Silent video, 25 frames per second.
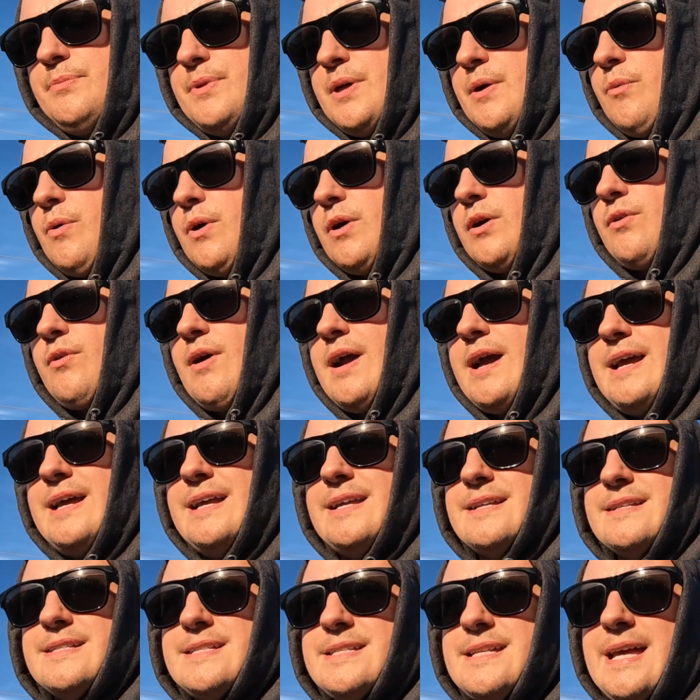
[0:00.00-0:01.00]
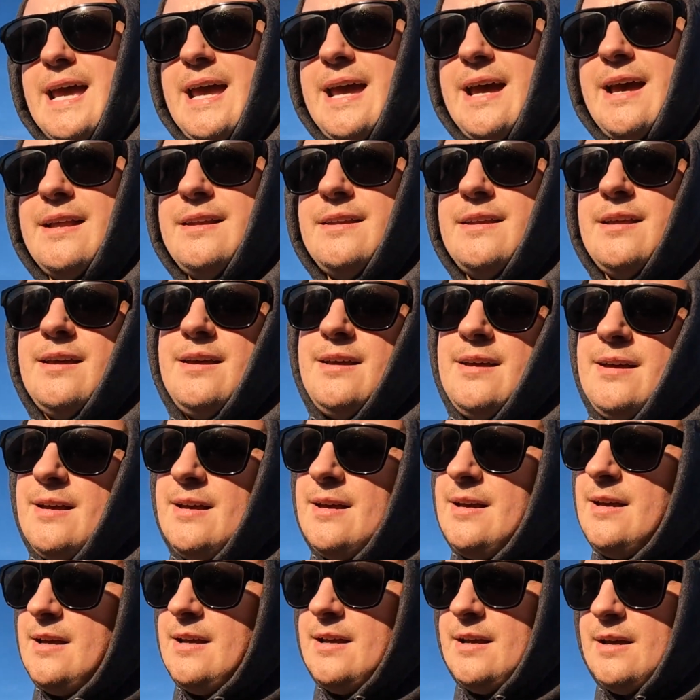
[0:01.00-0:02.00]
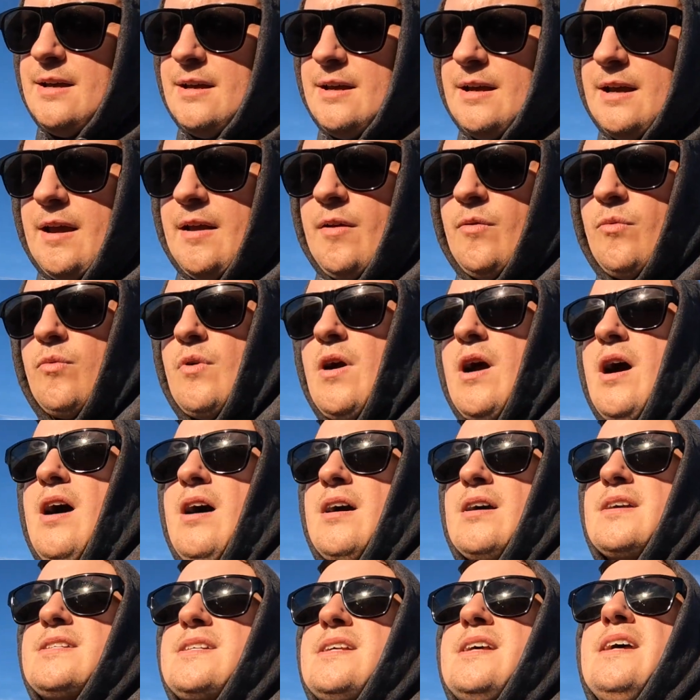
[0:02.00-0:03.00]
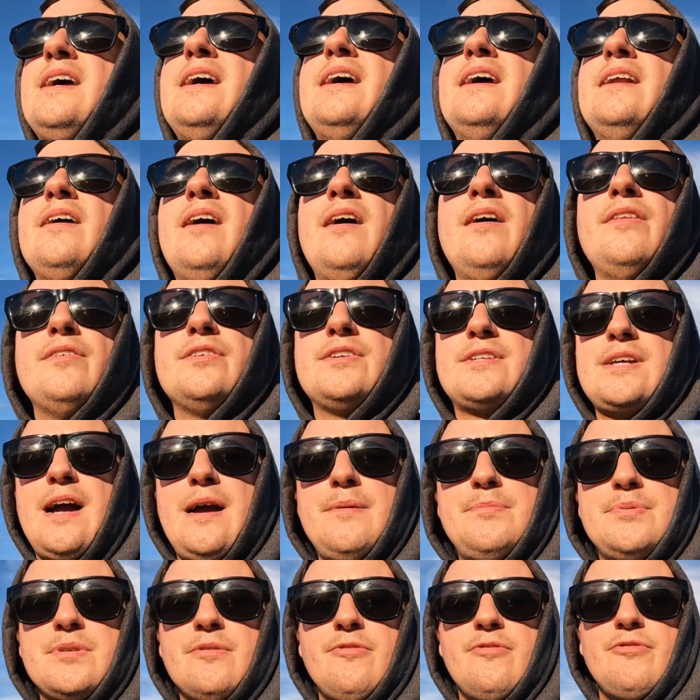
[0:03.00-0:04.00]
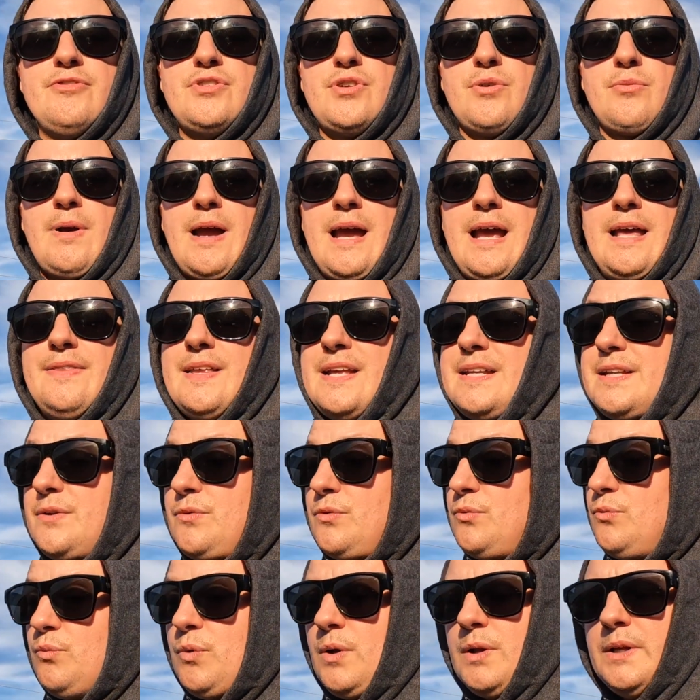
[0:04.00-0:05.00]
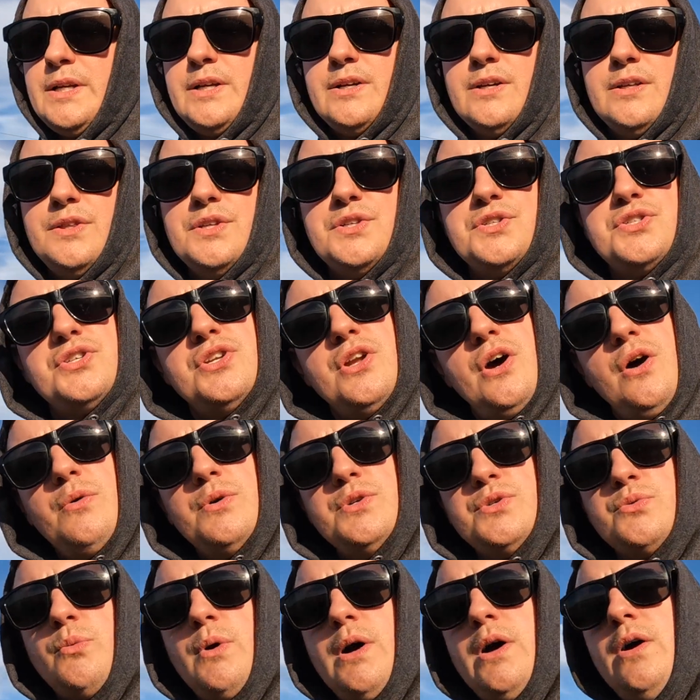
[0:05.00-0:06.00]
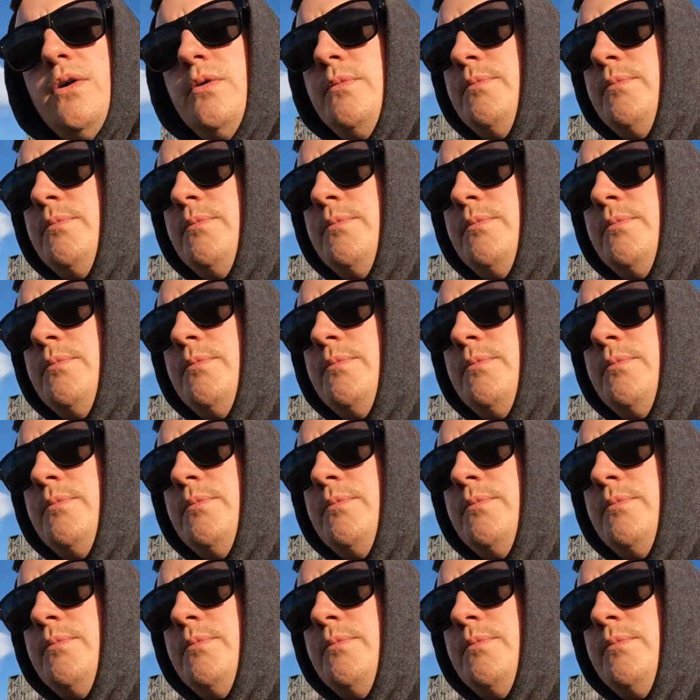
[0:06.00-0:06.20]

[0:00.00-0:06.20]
They work great in sand and rocks and other types of terrain. They did really good in the snow as well.